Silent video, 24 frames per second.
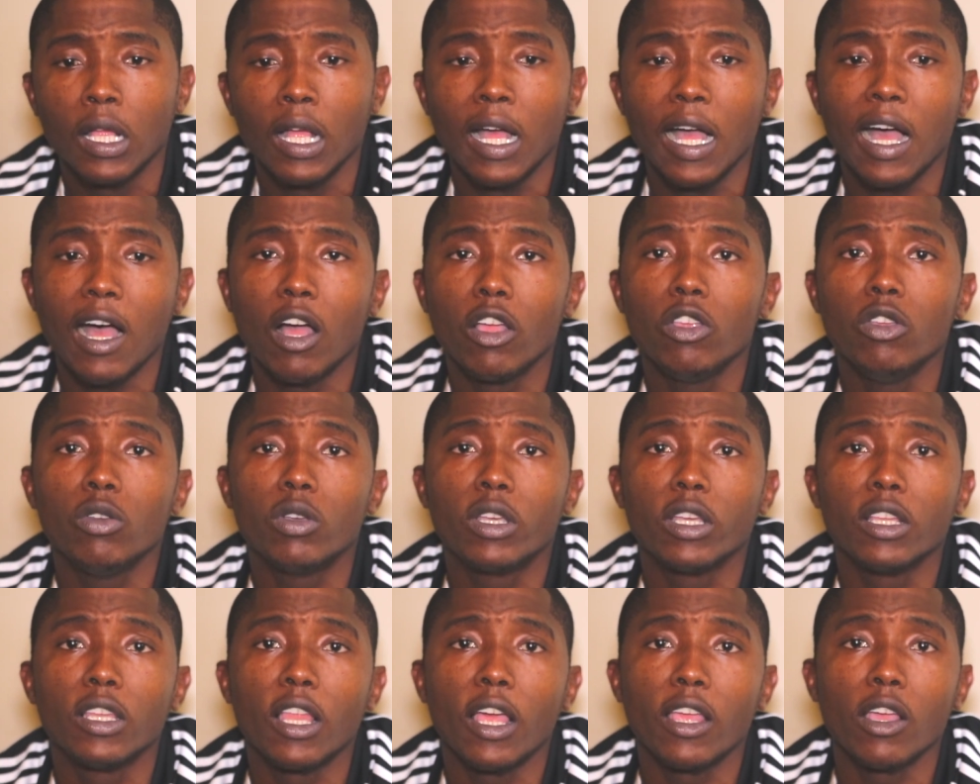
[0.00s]
how you
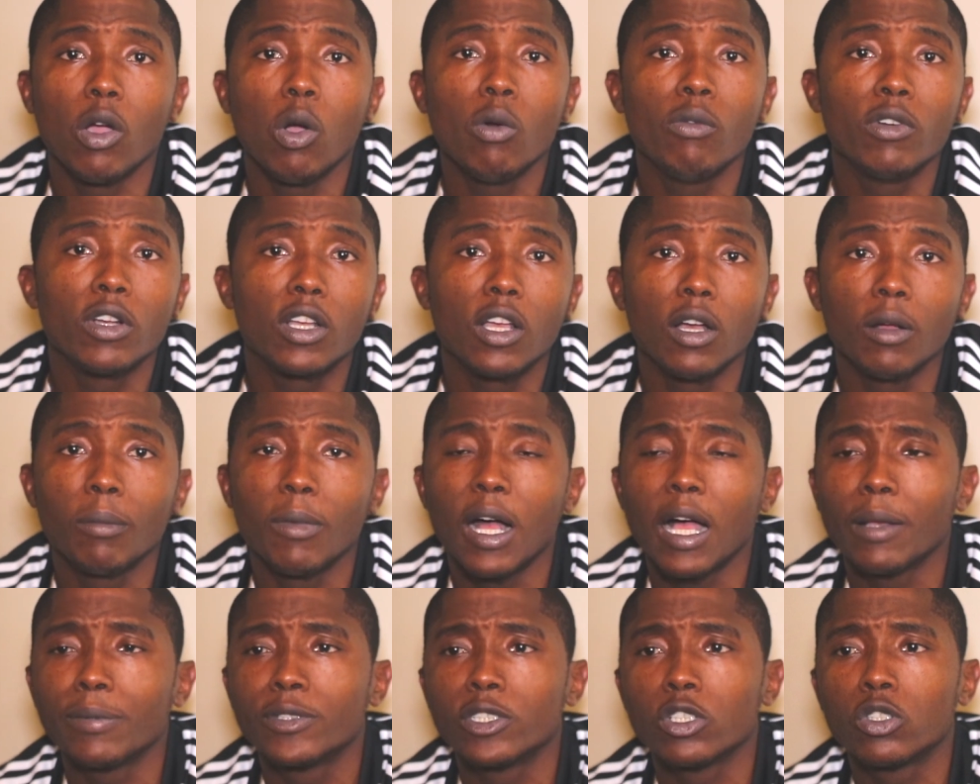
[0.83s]
can like overcome
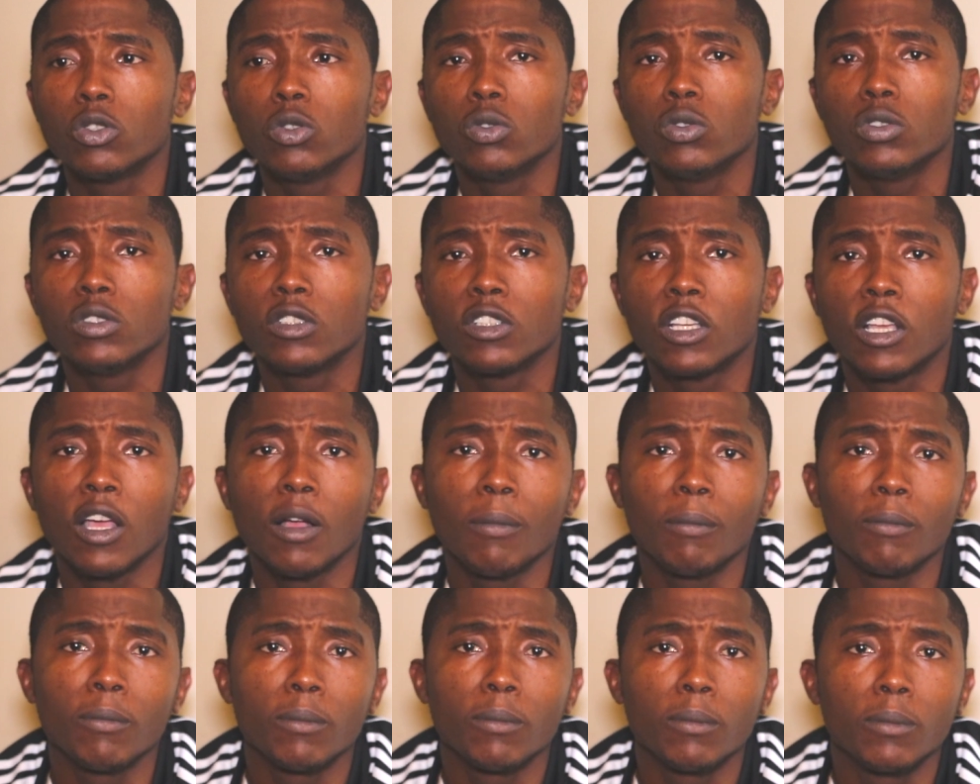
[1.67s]
obstacles,
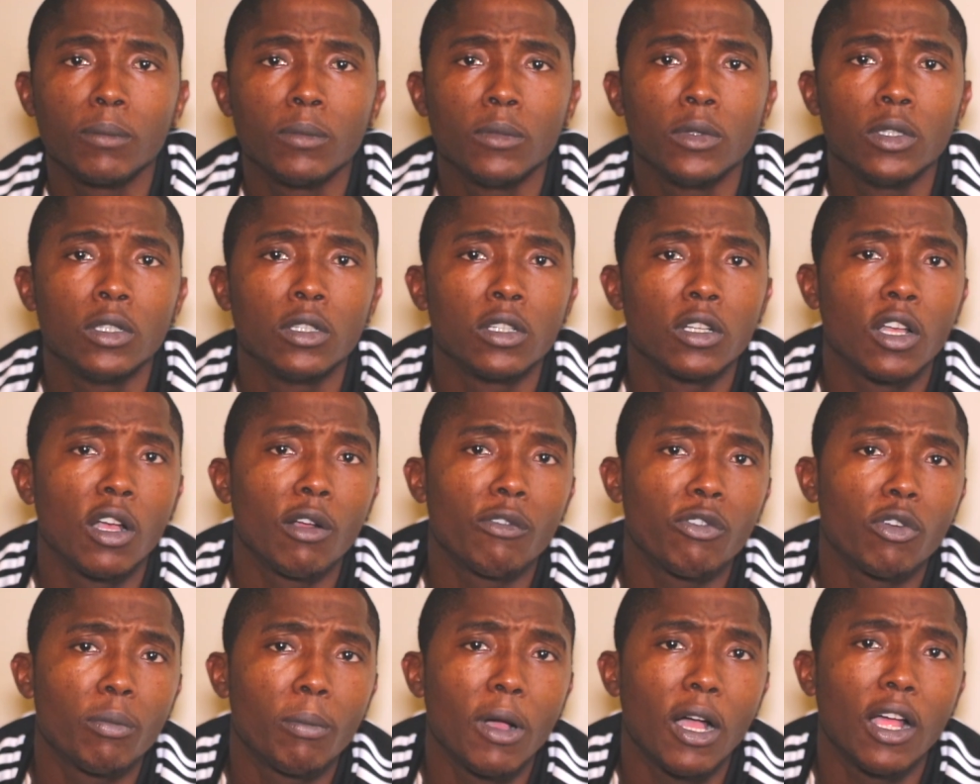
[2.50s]
come
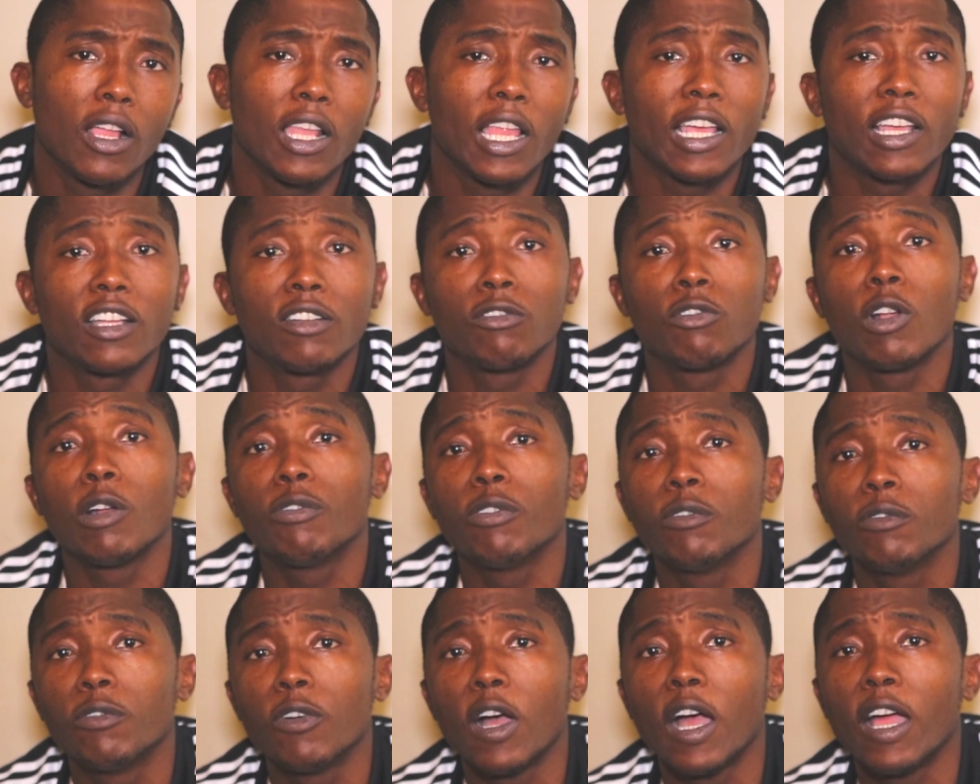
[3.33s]
from out like a rough
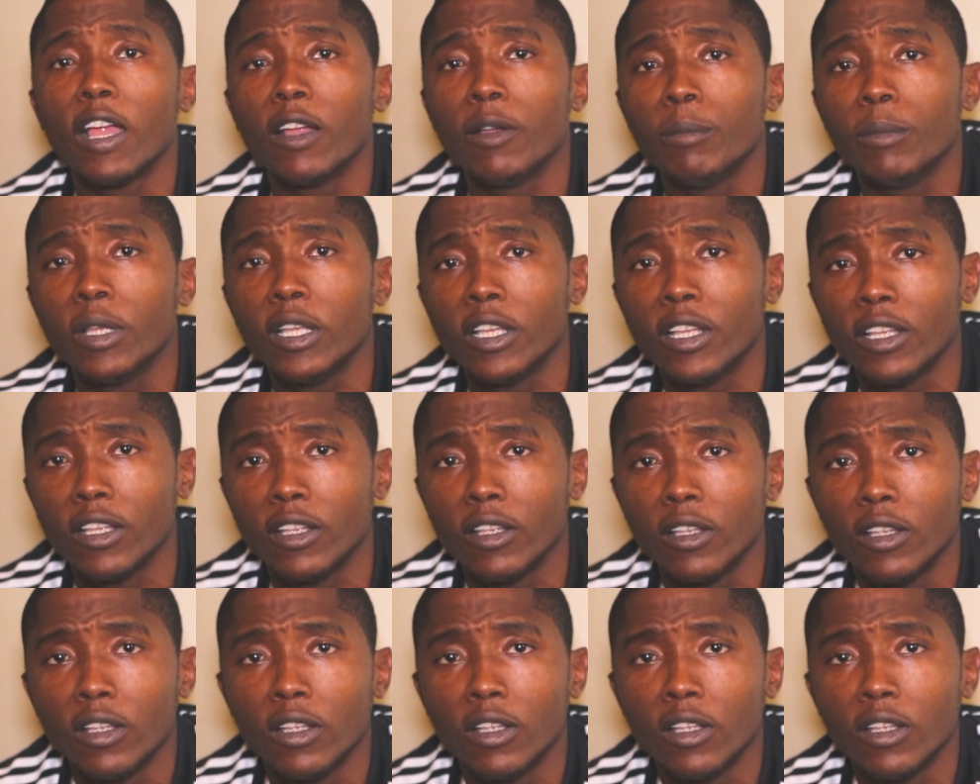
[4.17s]
environment